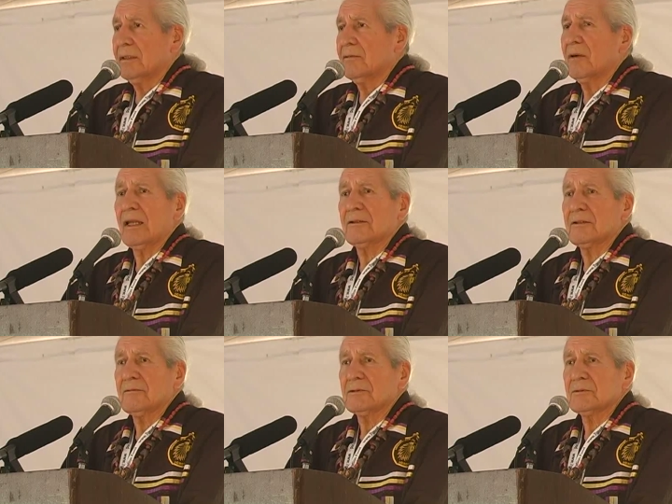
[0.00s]

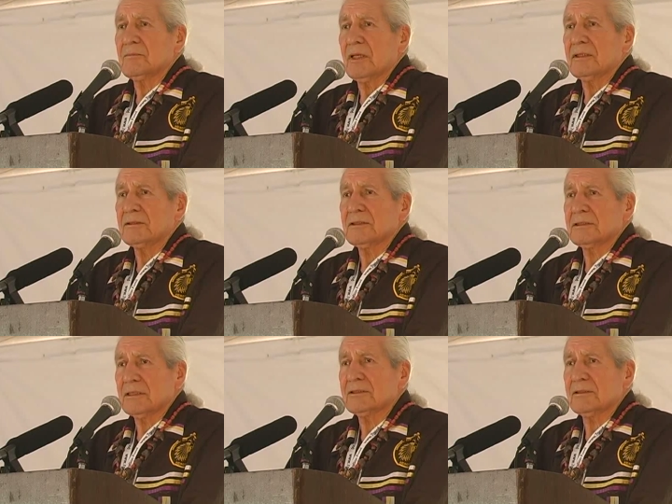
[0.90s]
relatives and brothers and
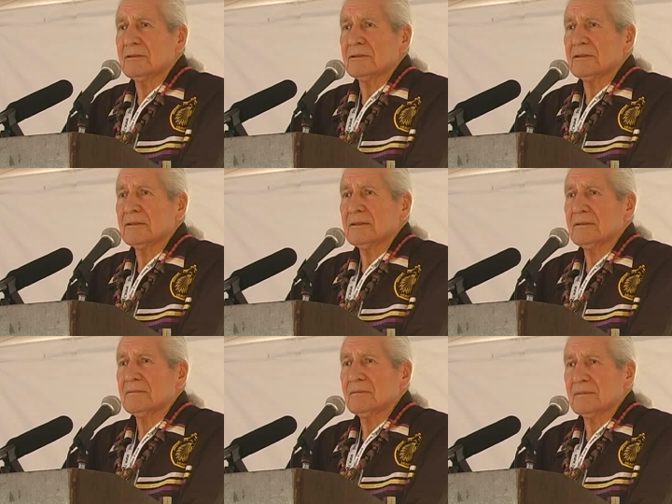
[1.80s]
sisters
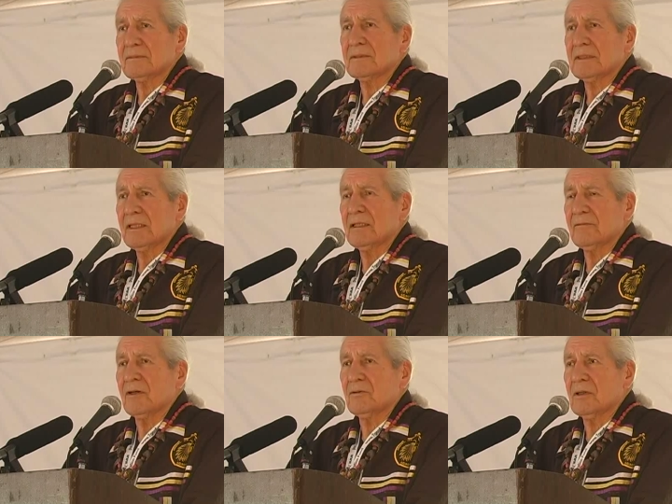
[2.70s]
and live
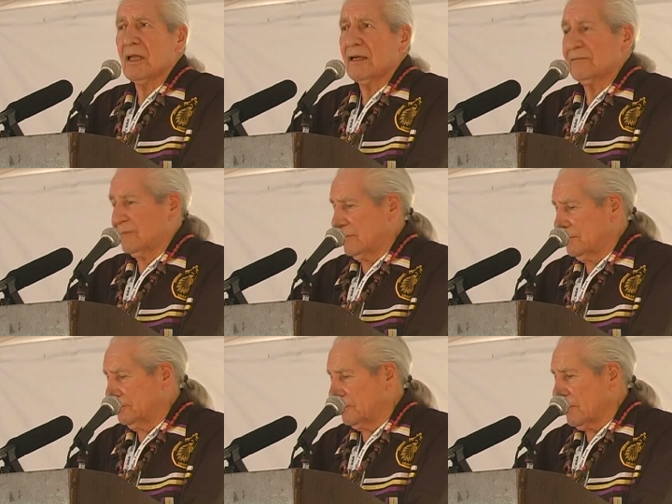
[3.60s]
a good life.
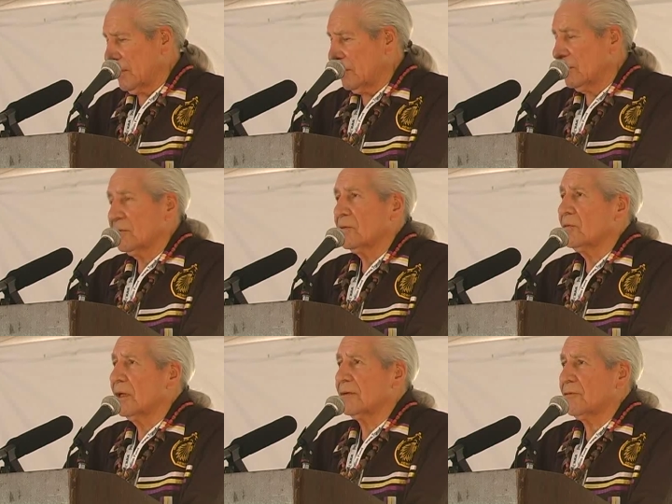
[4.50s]

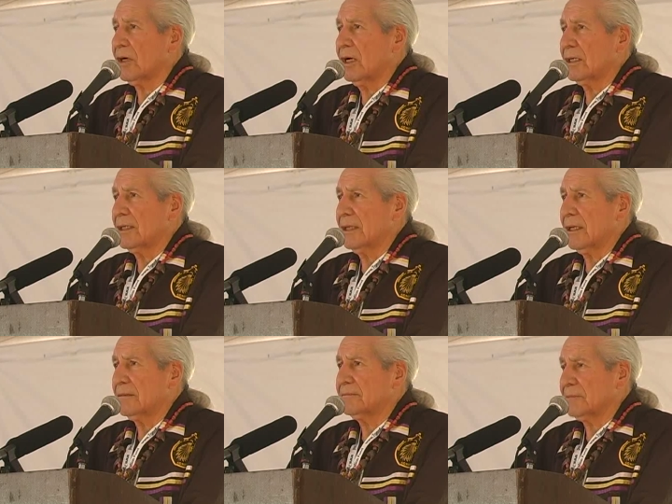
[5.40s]
We had forgotten
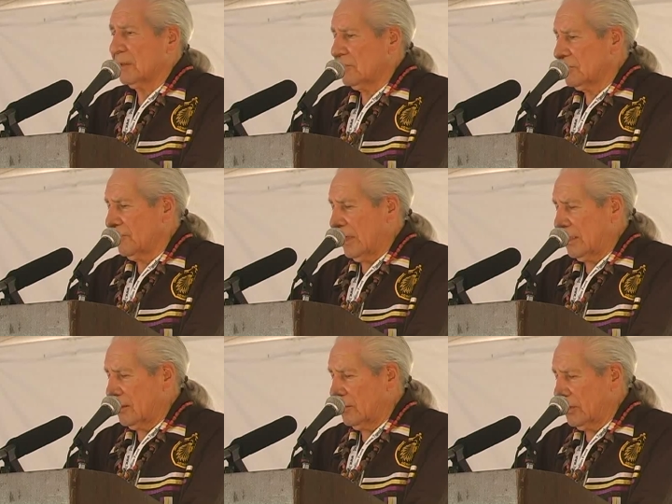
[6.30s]
that, and there was
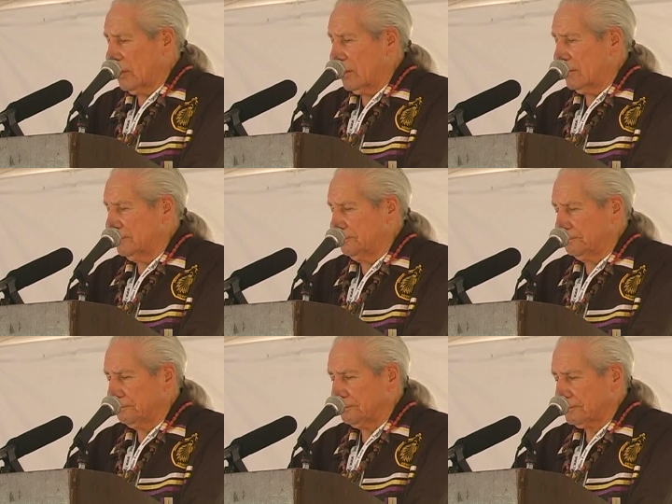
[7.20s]
fighting going on.
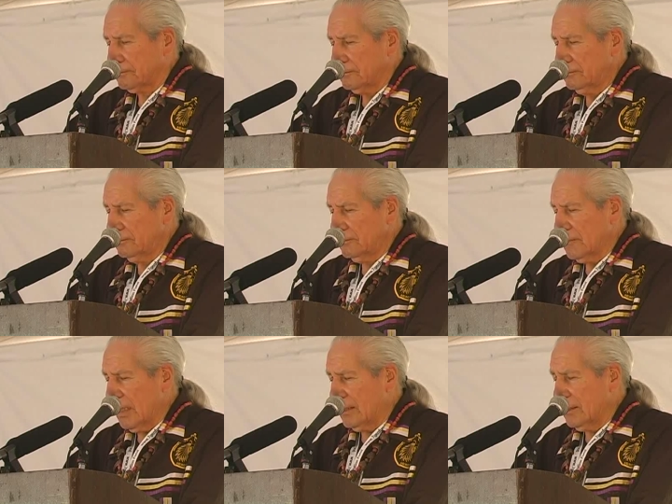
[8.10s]

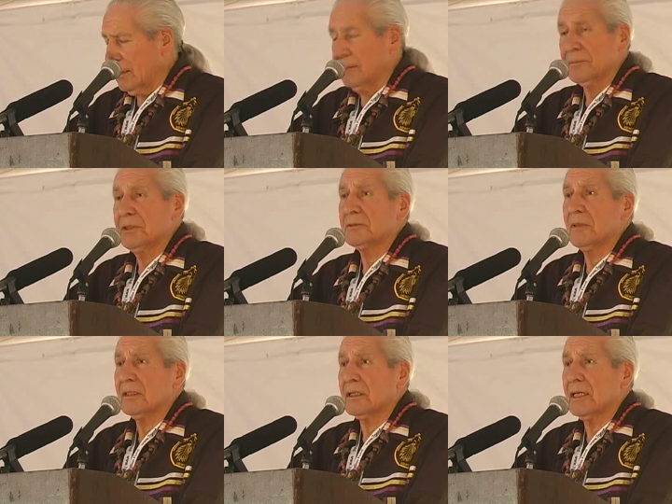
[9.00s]
That
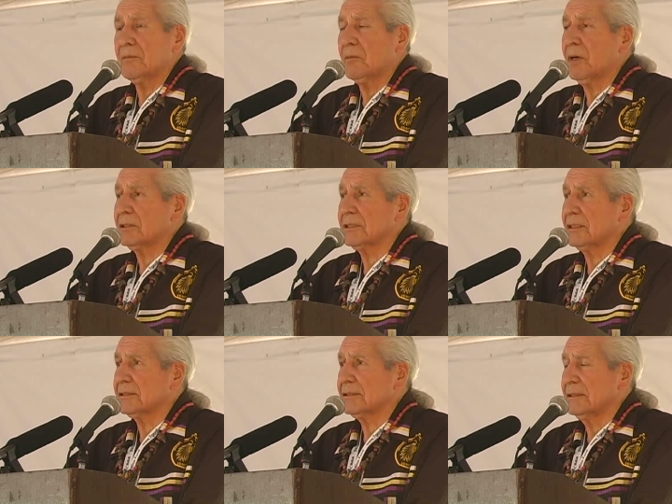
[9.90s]
peacemaker came amongst
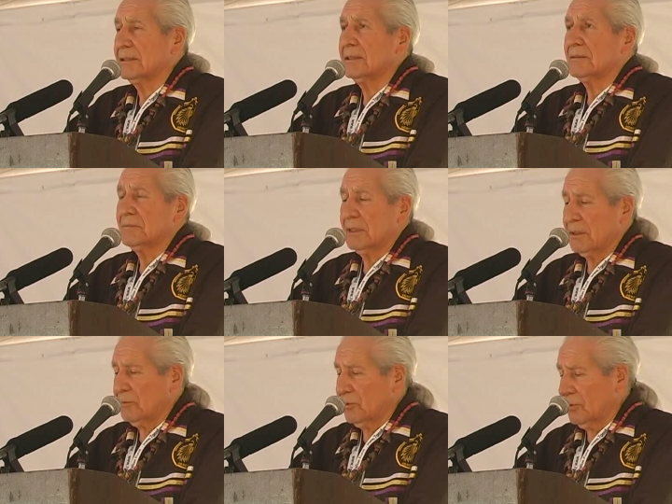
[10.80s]
us, and
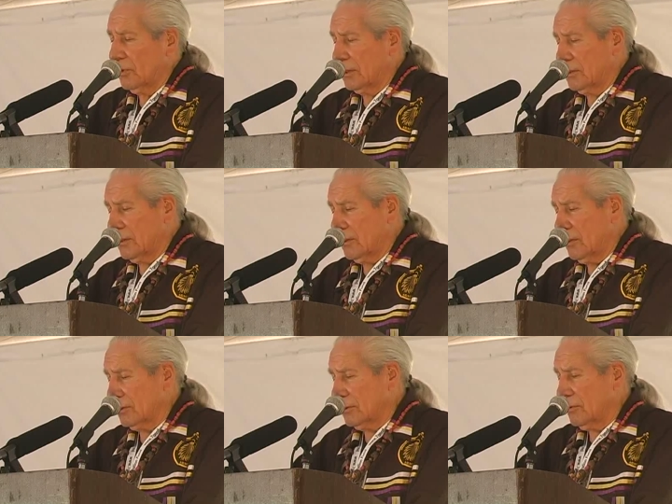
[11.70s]
I won't go into the
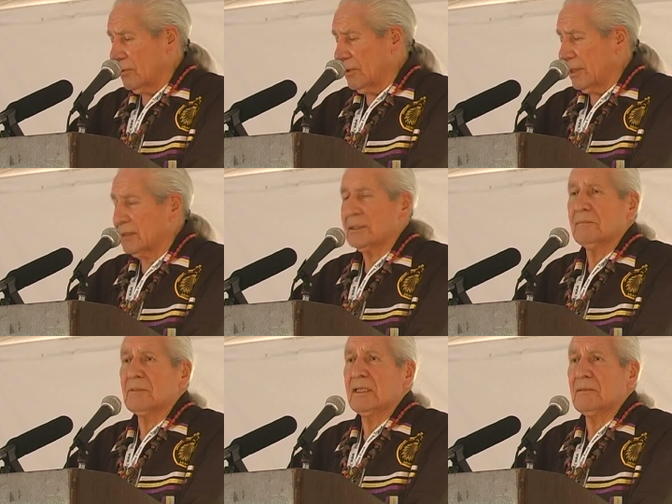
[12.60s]
long story
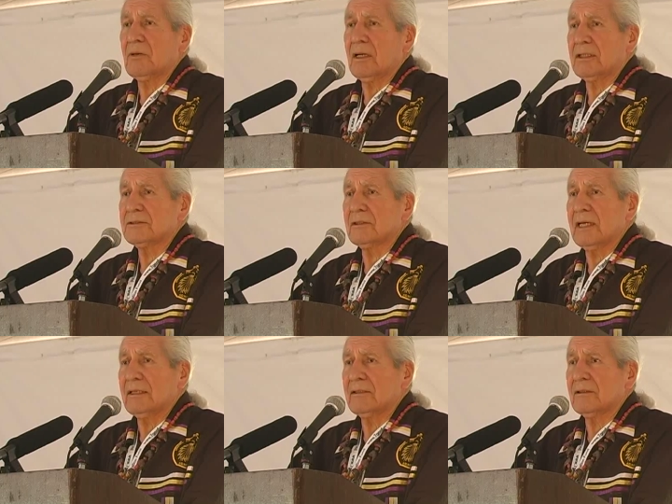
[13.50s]
except that he brought us
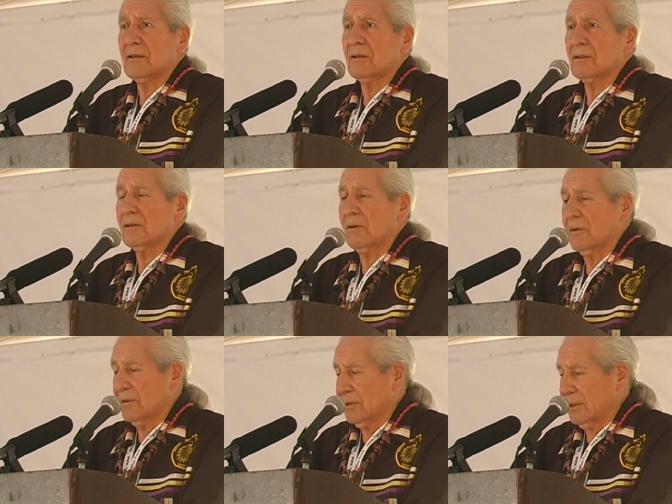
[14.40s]
together long ago